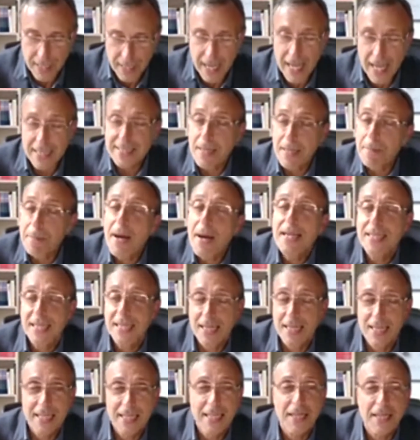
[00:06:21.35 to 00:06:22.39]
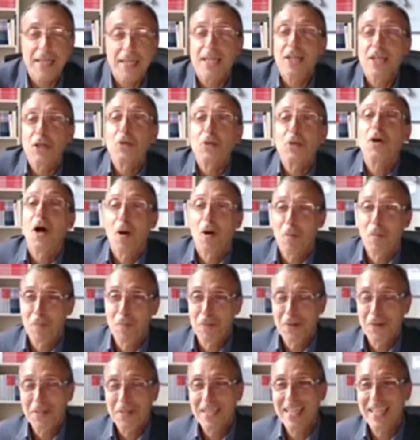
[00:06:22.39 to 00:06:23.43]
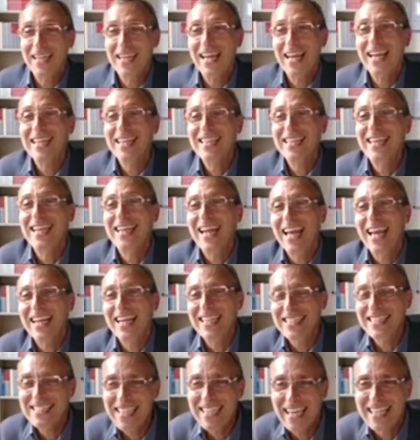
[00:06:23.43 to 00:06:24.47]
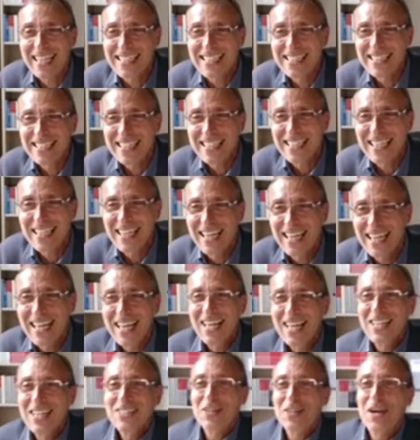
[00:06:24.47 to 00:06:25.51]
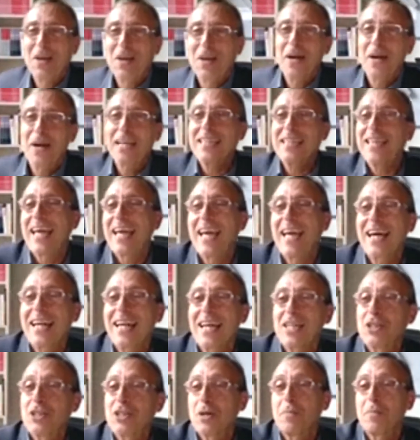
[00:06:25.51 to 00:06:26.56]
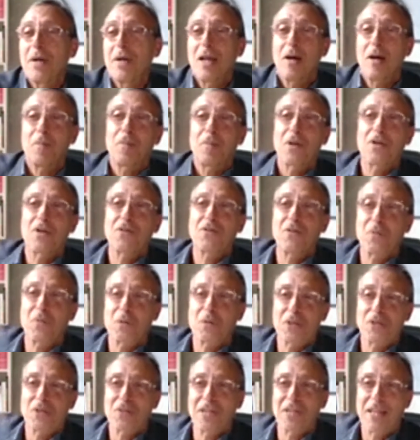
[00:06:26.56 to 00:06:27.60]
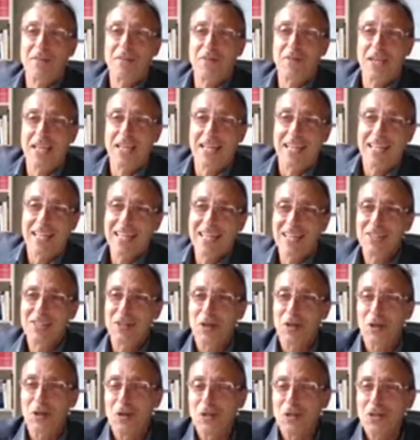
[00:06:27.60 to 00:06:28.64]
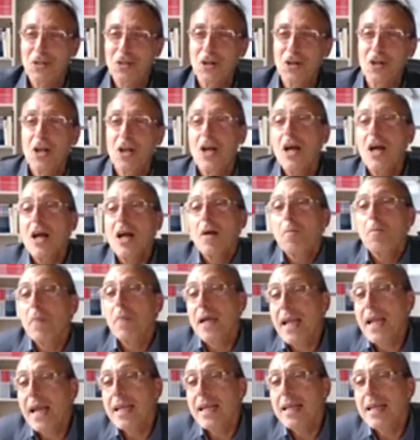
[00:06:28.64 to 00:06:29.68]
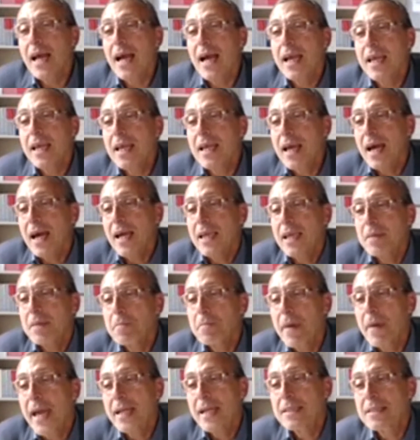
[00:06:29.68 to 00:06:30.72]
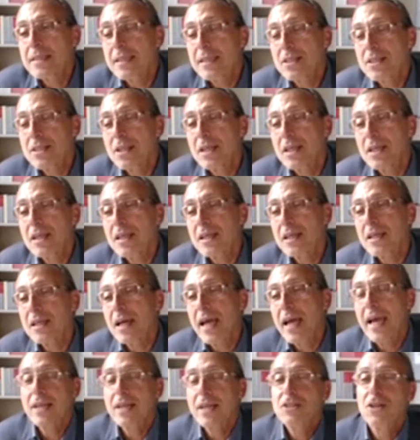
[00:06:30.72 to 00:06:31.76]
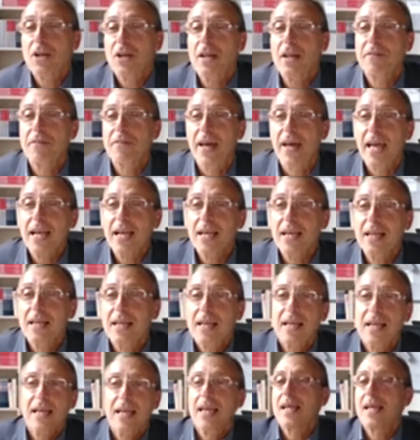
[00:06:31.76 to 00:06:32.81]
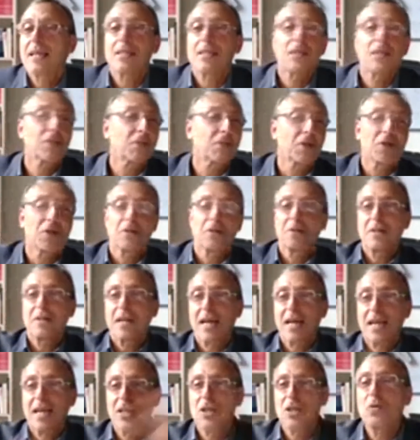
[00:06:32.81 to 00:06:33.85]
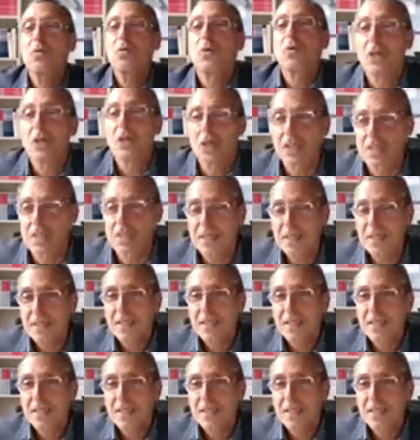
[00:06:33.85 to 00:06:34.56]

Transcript: a sabbatical year in Europe in 1986. So I went there, and John Milopoulos was leaving Toronto, but I met Hector Levesque, and a new word